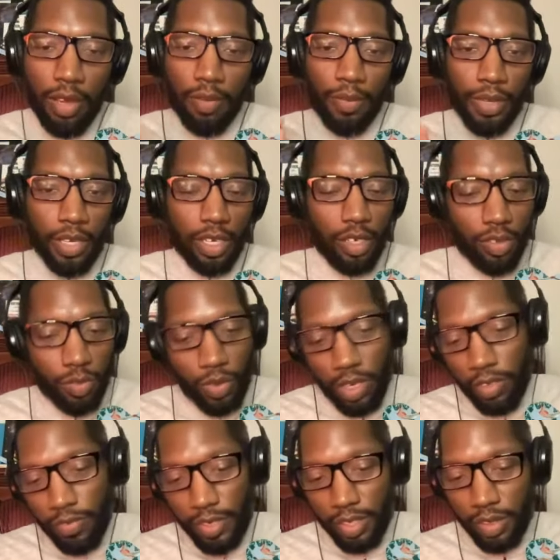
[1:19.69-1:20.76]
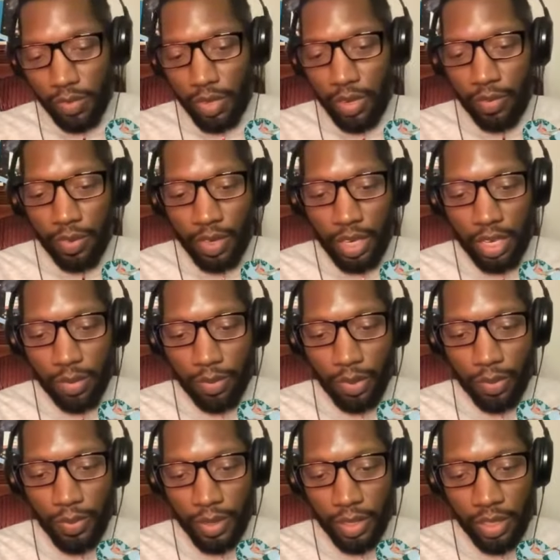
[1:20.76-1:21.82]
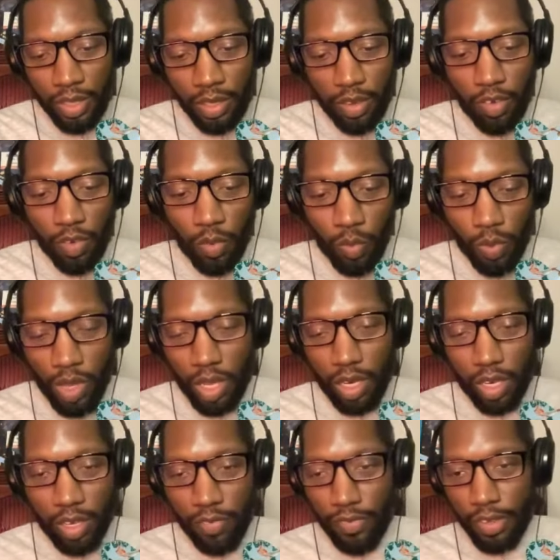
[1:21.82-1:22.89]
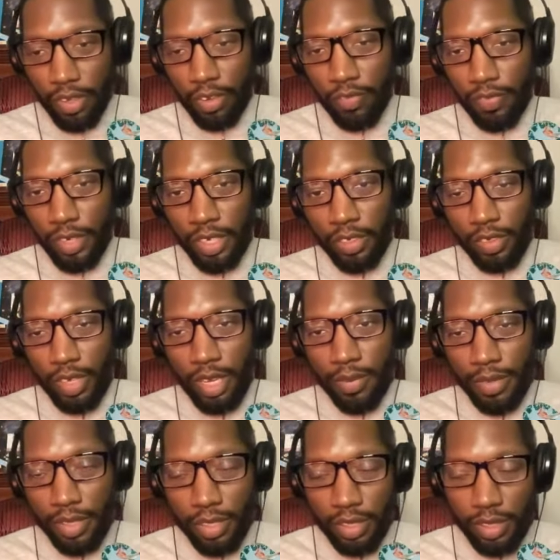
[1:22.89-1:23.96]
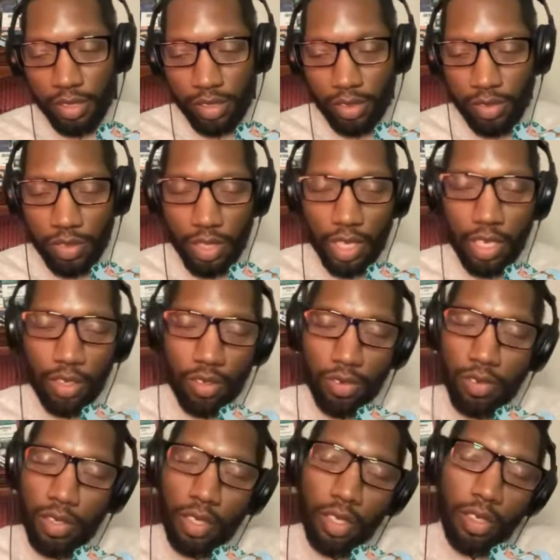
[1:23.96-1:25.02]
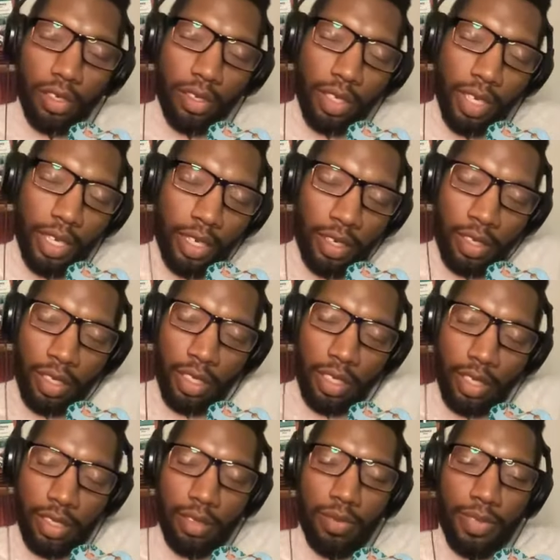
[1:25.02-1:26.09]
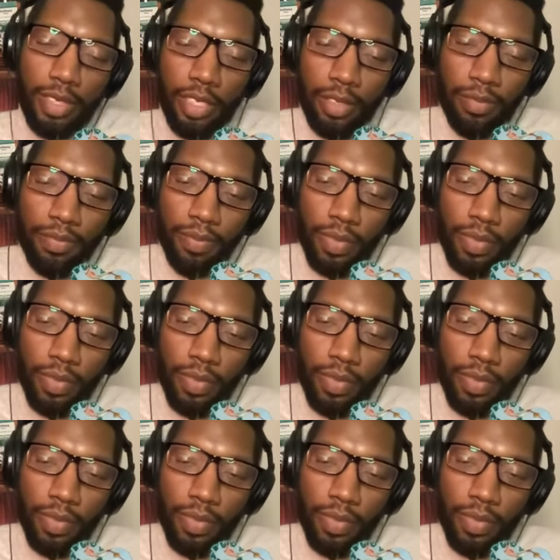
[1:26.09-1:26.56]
Because one of the reasons why we want to help you be well off in your financial habits is so that you can go head on and get some sleep,